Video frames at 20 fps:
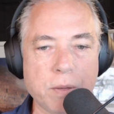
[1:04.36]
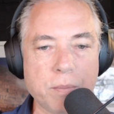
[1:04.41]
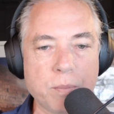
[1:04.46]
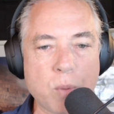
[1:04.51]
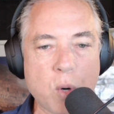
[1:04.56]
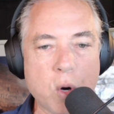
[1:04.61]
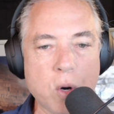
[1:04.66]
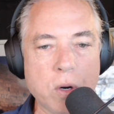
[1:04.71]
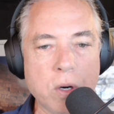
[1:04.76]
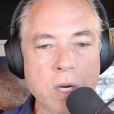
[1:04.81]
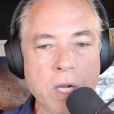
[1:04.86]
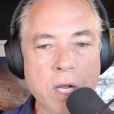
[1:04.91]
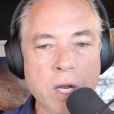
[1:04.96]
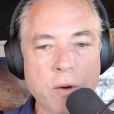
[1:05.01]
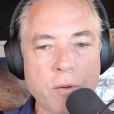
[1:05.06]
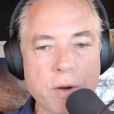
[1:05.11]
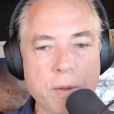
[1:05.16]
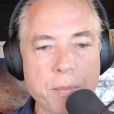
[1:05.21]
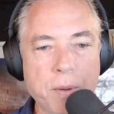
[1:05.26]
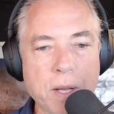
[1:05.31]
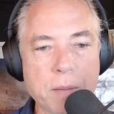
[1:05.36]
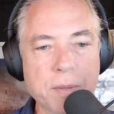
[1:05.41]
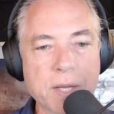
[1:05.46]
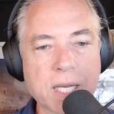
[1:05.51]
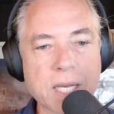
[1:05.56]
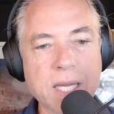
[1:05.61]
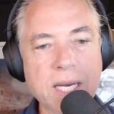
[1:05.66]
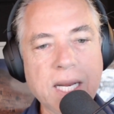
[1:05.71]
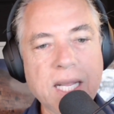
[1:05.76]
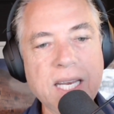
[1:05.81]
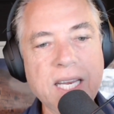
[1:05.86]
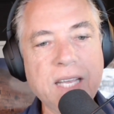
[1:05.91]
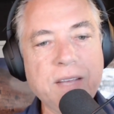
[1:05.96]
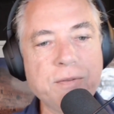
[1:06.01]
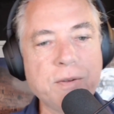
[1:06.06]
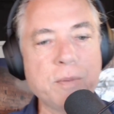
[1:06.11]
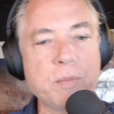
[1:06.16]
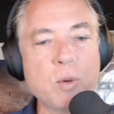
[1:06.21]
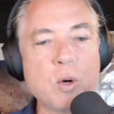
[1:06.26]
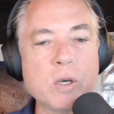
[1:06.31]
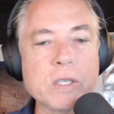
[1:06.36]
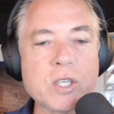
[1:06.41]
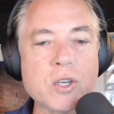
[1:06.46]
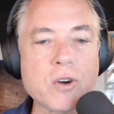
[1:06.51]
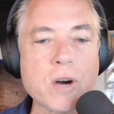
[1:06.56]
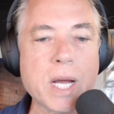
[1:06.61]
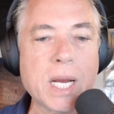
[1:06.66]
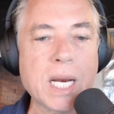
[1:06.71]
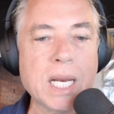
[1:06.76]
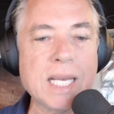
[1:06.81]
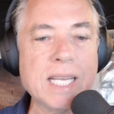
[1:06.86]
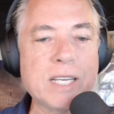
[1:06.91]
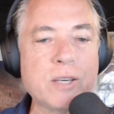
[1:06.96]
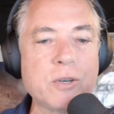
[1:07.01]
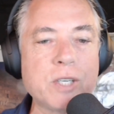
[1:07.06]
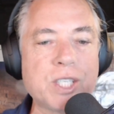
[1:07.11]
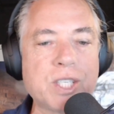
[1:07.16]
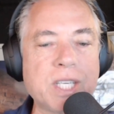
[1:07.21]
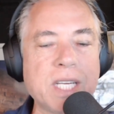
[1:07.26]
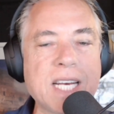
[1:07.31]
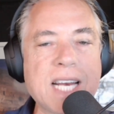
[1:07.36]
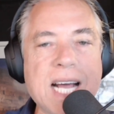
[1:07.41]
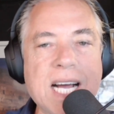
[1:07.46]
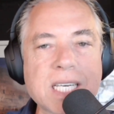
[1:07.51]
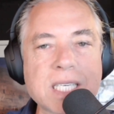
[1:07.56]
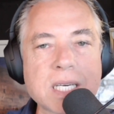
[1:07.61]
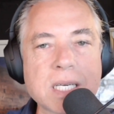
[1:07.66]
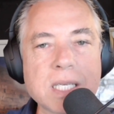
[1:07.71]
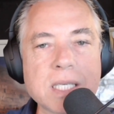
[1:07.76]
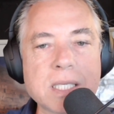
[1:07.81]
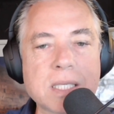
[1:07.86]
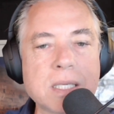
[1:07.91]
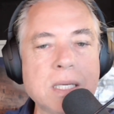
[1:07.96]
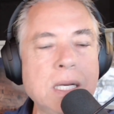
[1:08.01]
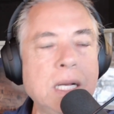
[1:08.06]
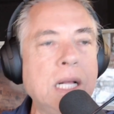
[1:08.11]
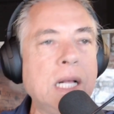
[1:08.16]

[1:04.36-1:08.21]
more Republican and even more stridently Christian nationalist.